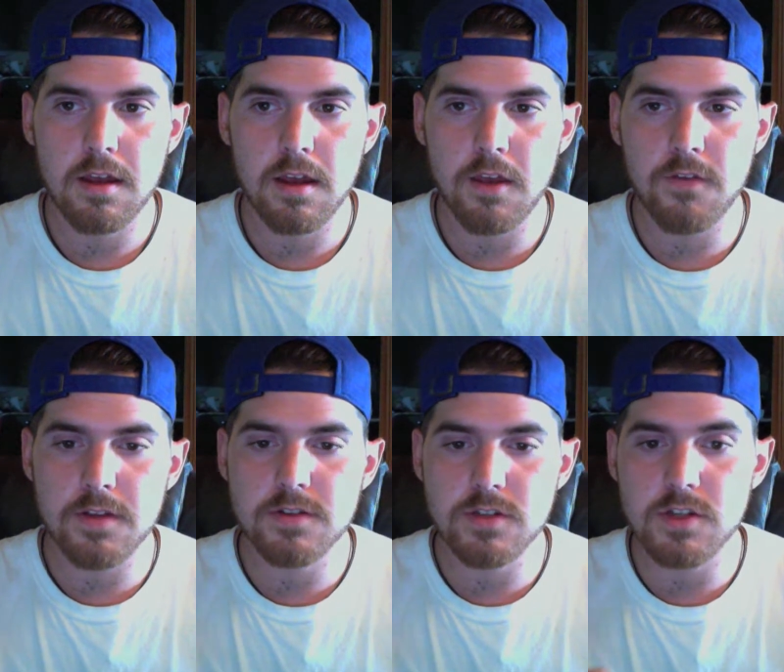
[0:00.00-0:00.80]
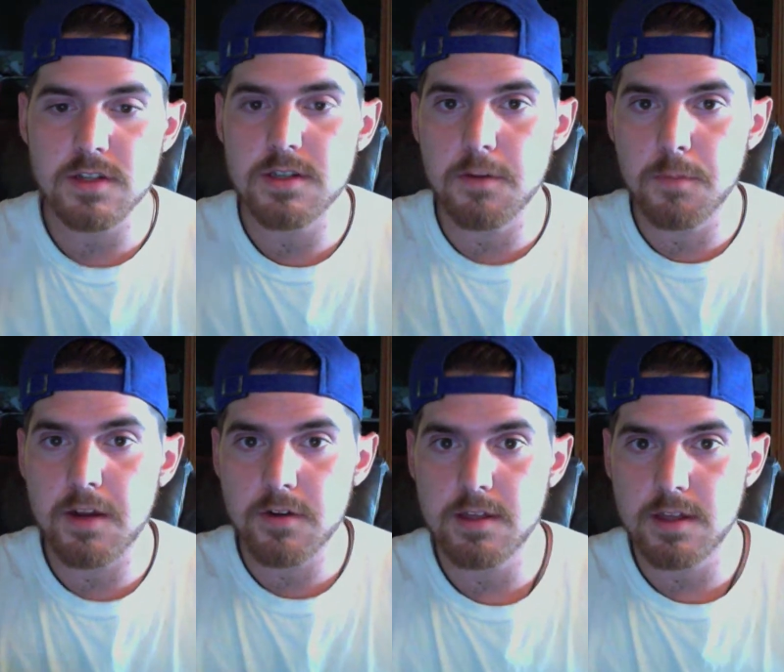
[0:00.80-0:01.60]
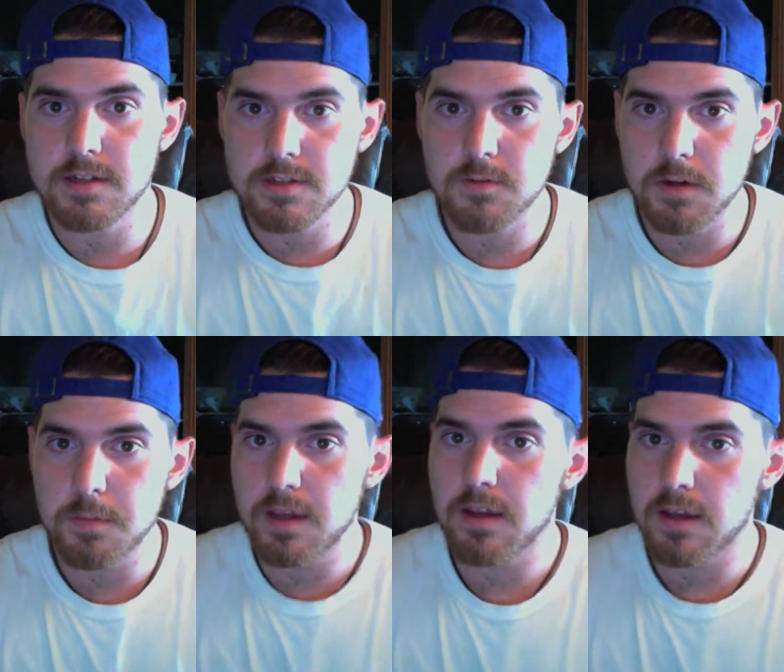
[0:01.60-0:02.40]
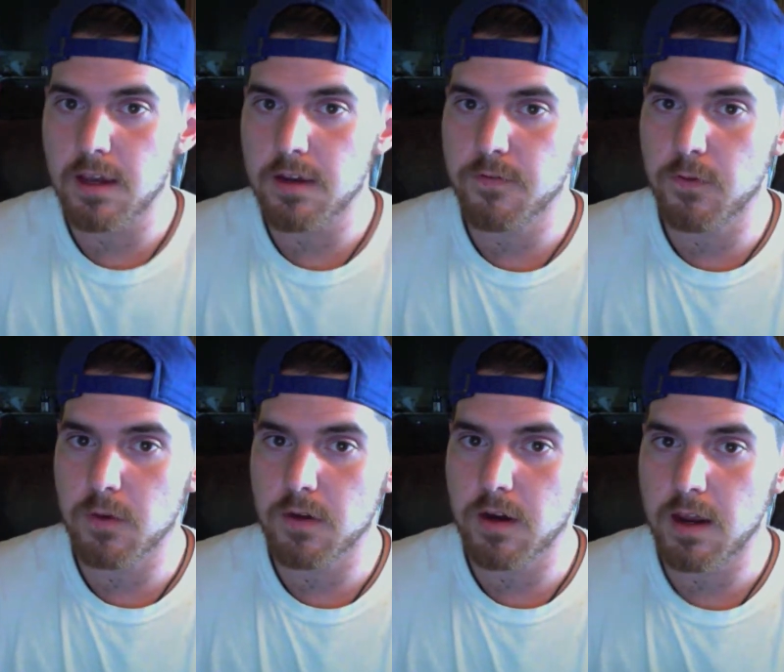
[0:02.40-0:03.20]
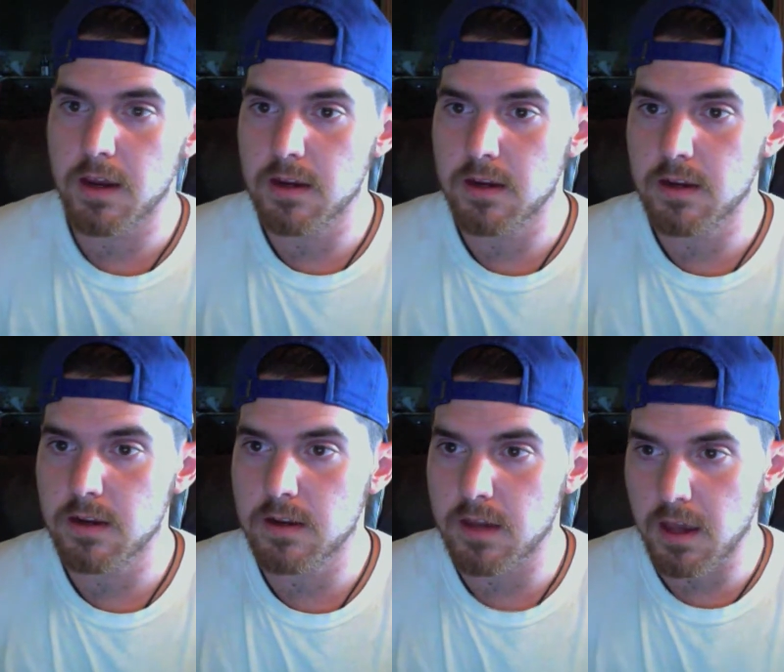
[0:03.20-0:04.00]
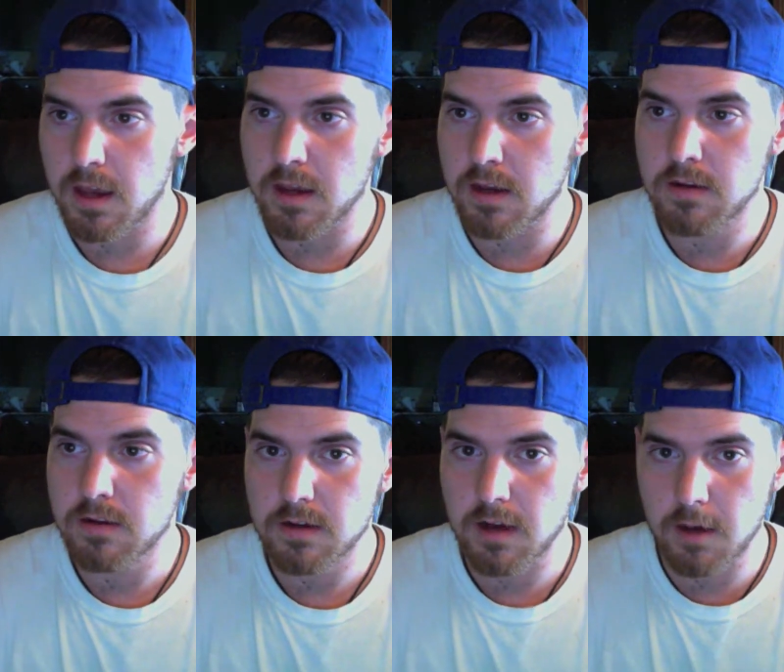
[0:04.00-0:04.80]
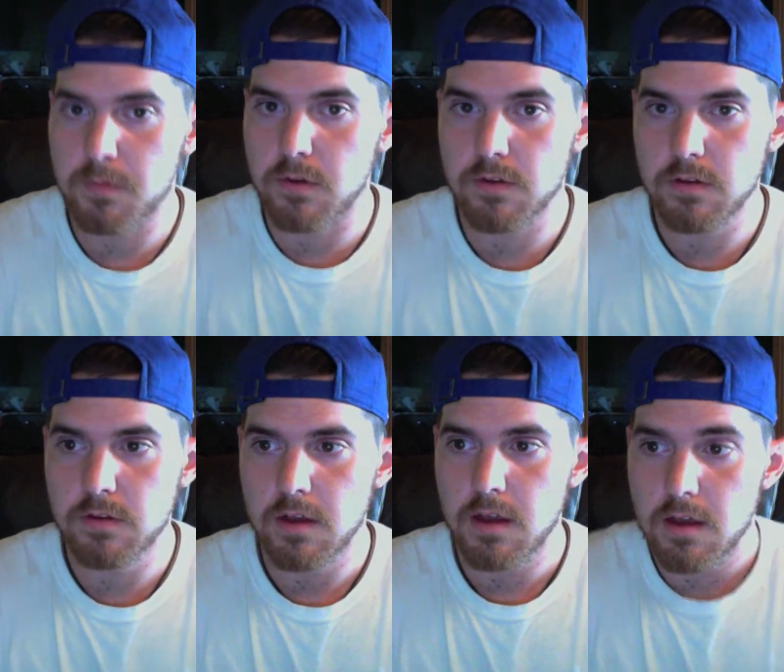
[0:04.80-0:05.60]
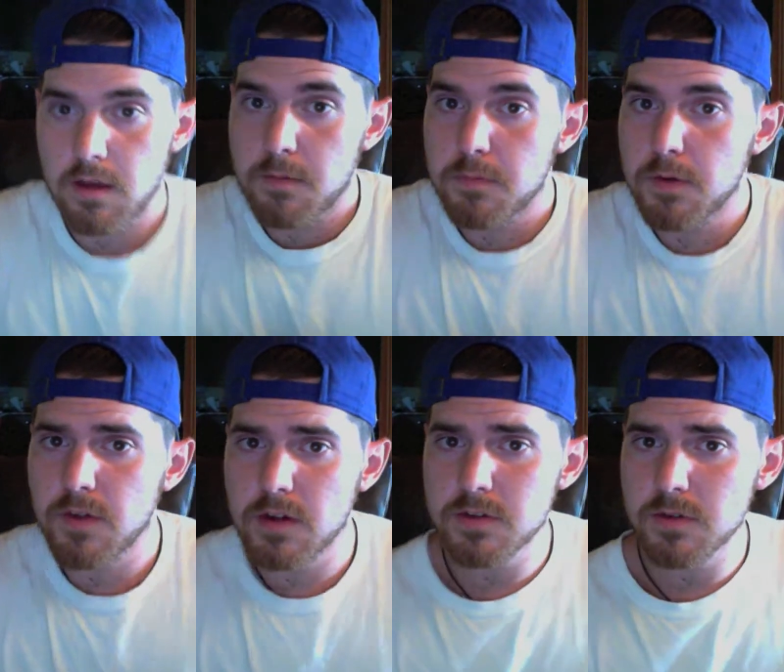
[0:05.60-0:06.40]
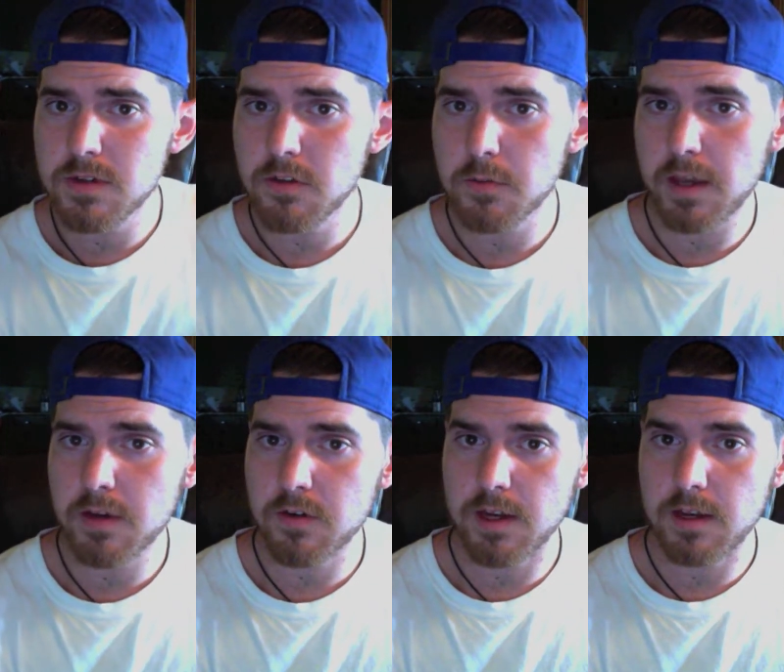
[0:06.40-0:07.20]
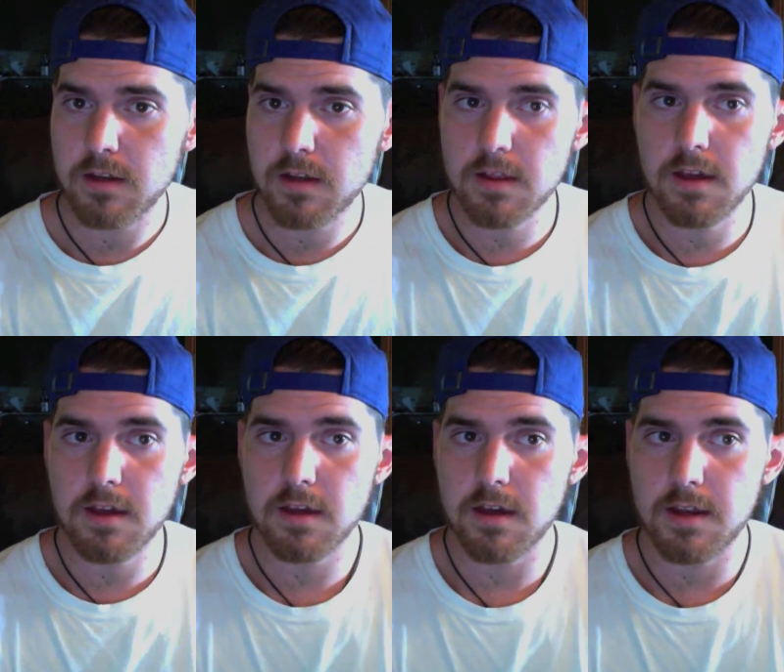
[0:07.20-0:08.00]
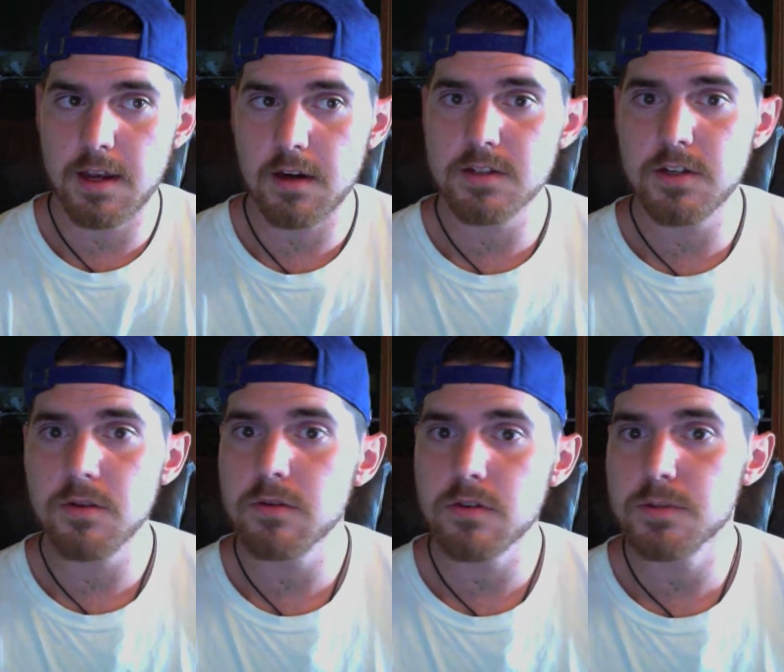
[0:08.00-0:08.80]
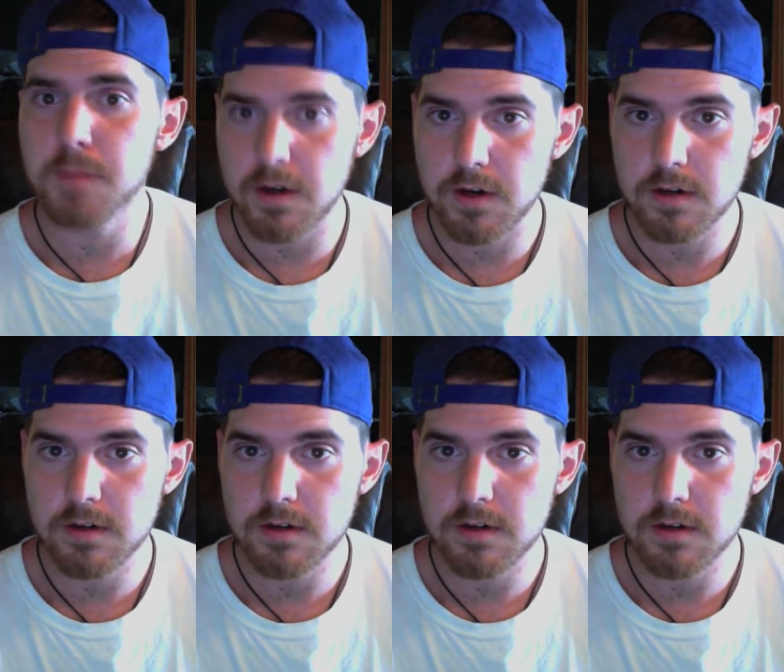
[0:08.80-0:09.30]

If it's just a bakery that doesn't want to bake a cake for a gay couple, move on to another bakery. And like, I guarantee you there's better.